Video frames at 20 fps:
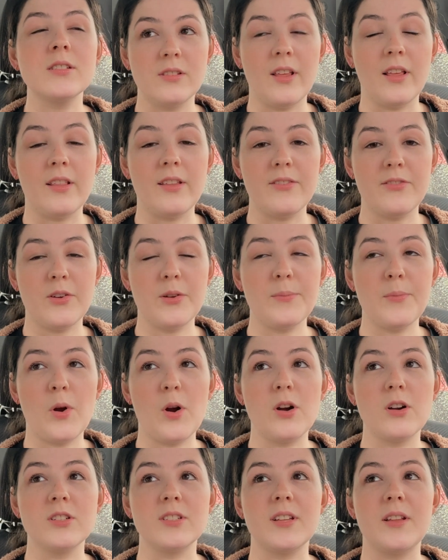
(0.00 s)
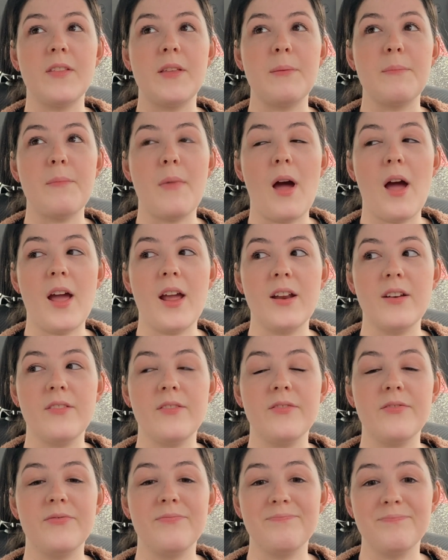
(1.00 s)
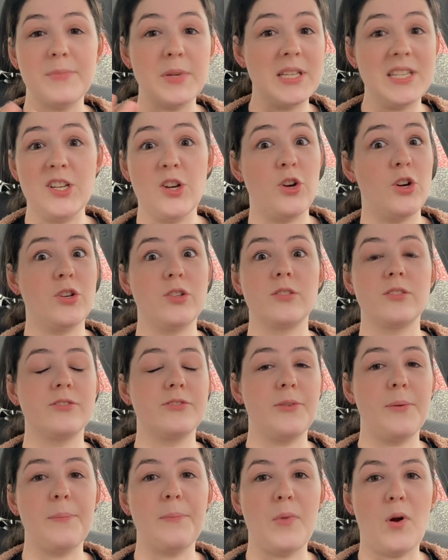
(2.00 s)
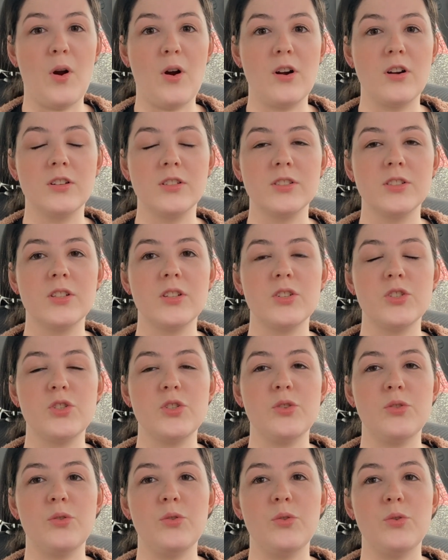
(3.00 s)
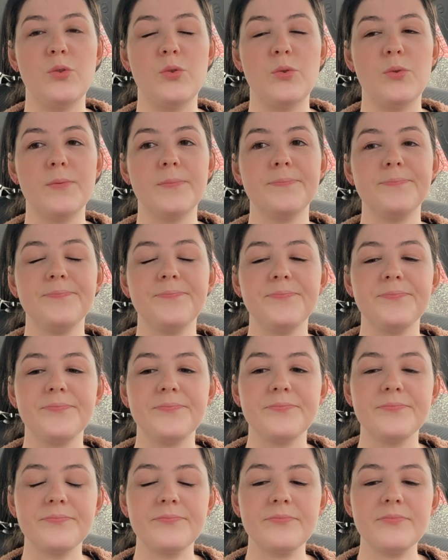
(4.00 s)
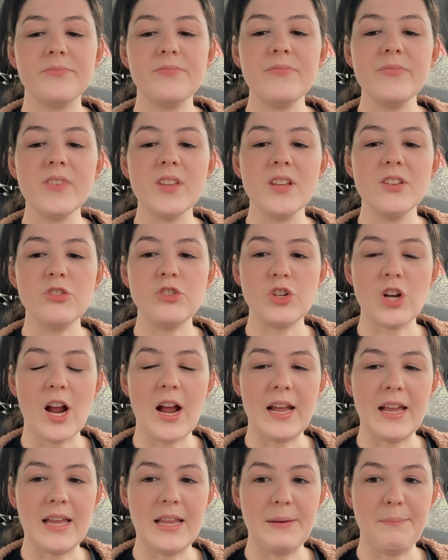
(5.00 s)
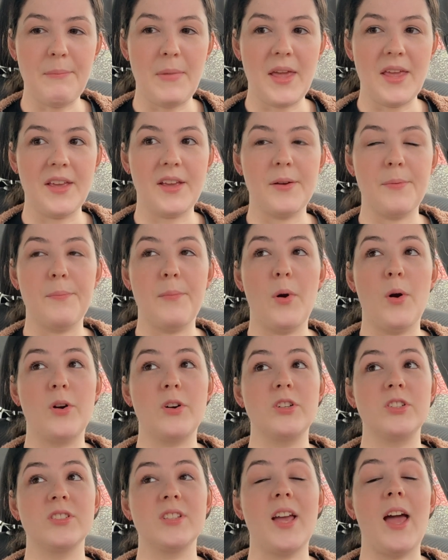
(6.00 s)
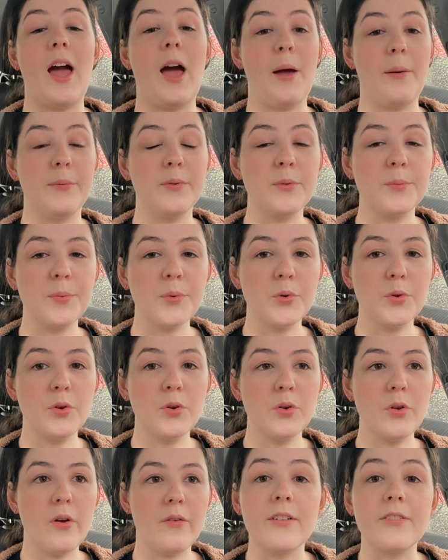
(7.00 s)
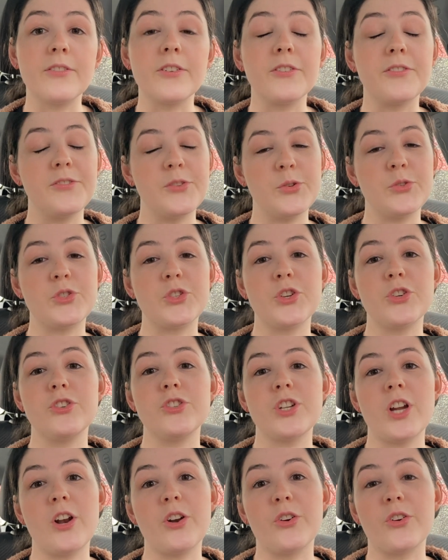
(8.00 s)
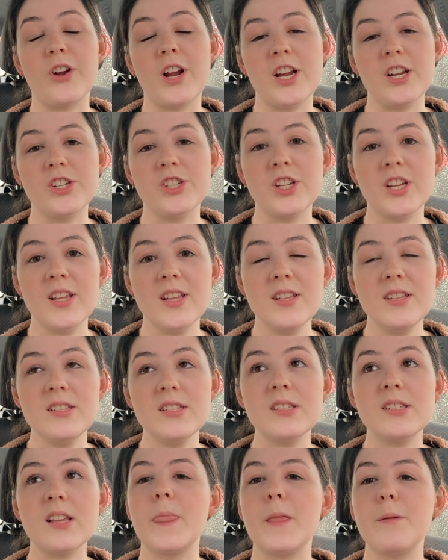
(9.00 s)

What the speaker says: They live on Mars and they mine materials from Mars to try and make Mars habitable for future generations.